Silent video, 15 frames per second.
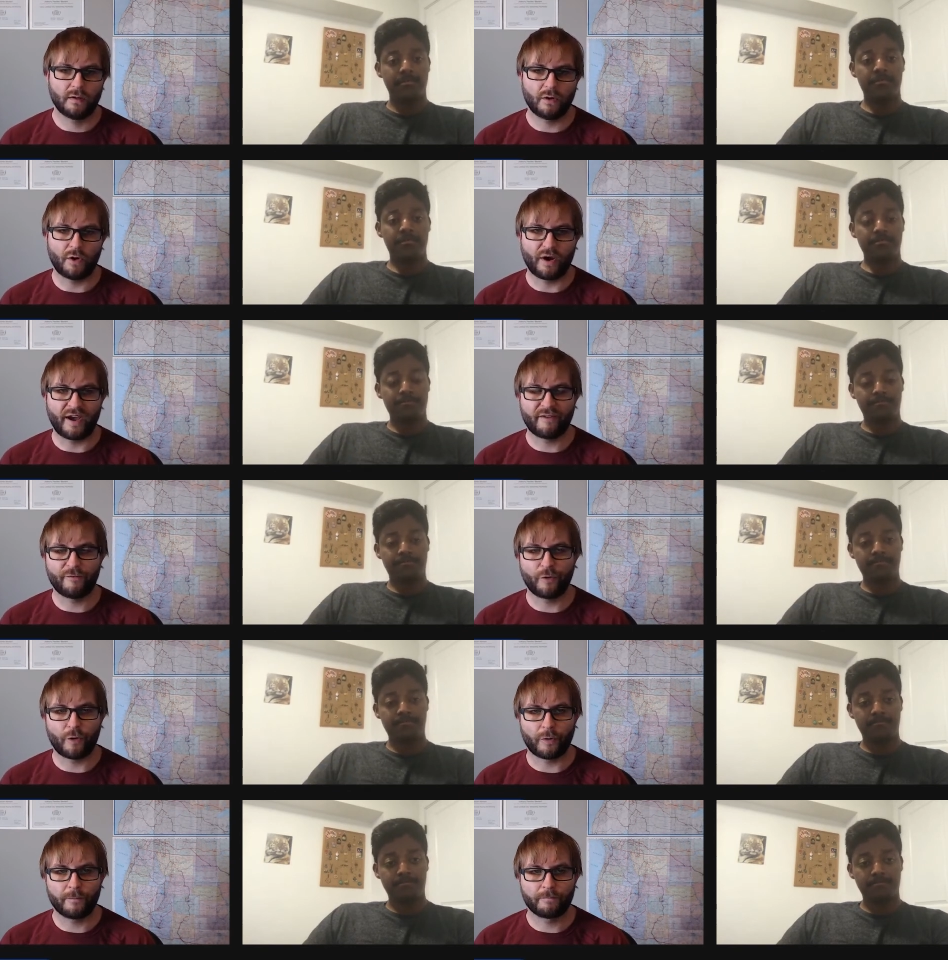
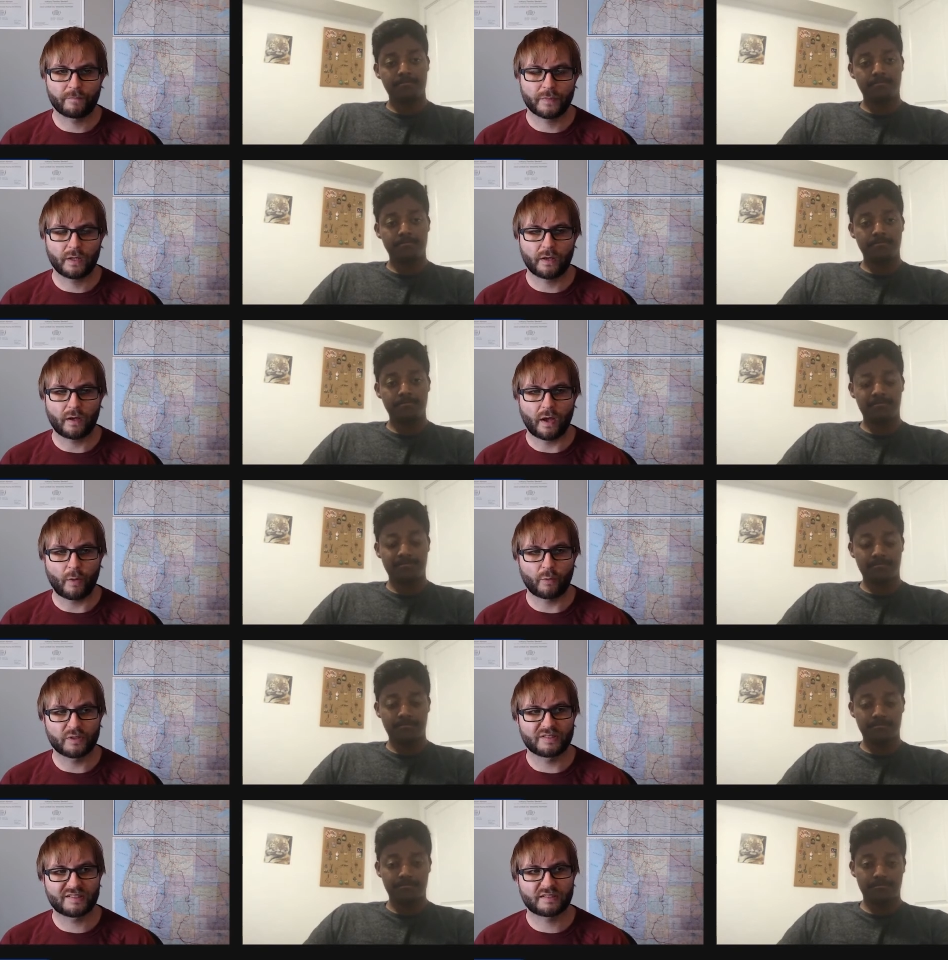Speaker 1: However, I
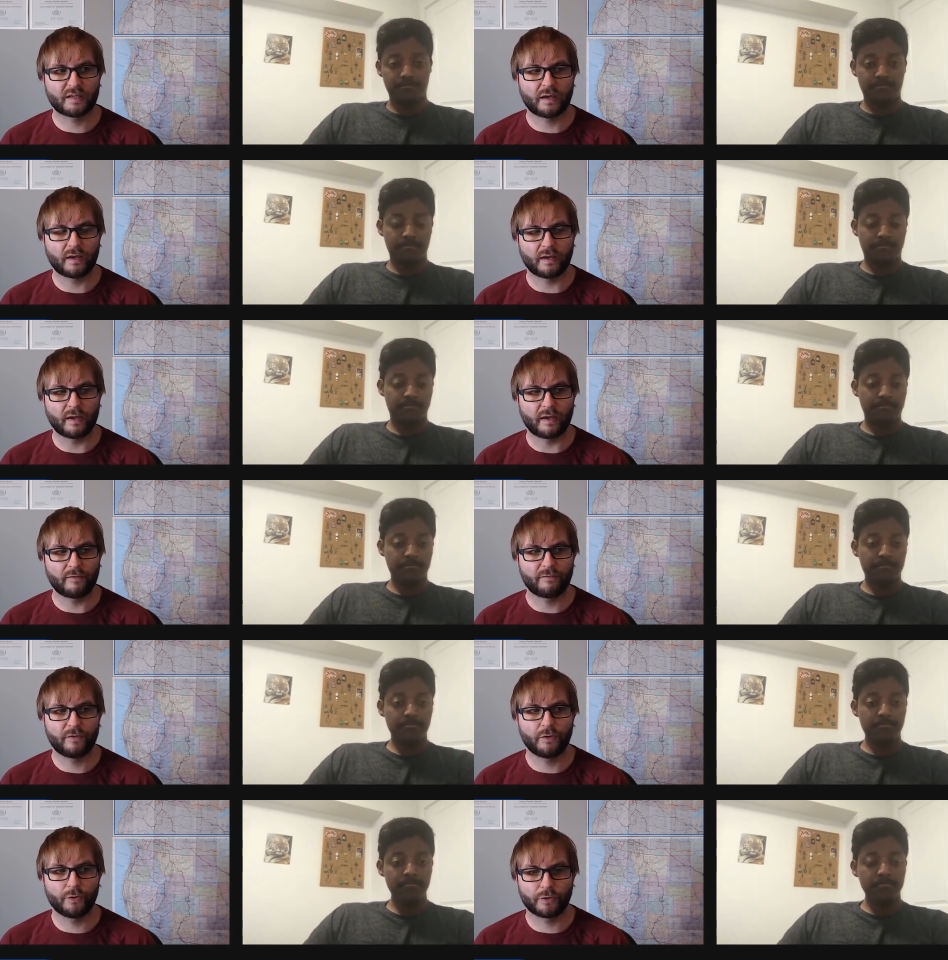would say
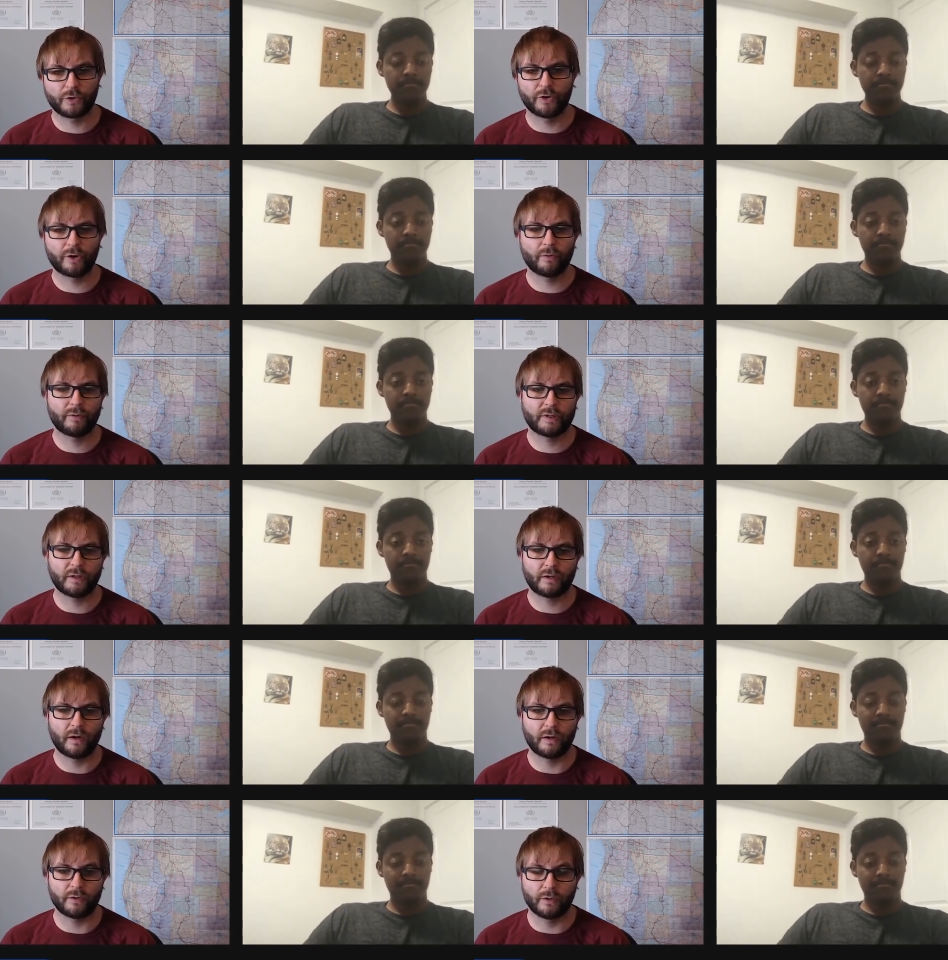if you're going with a
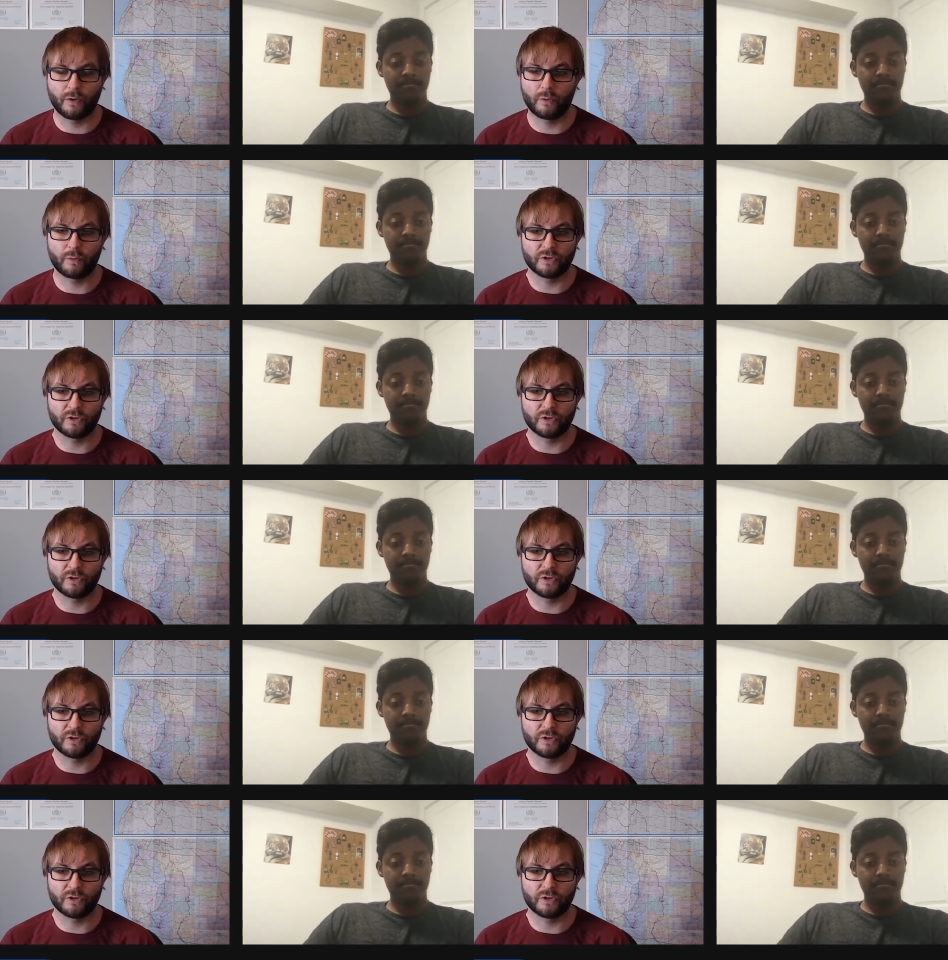condo,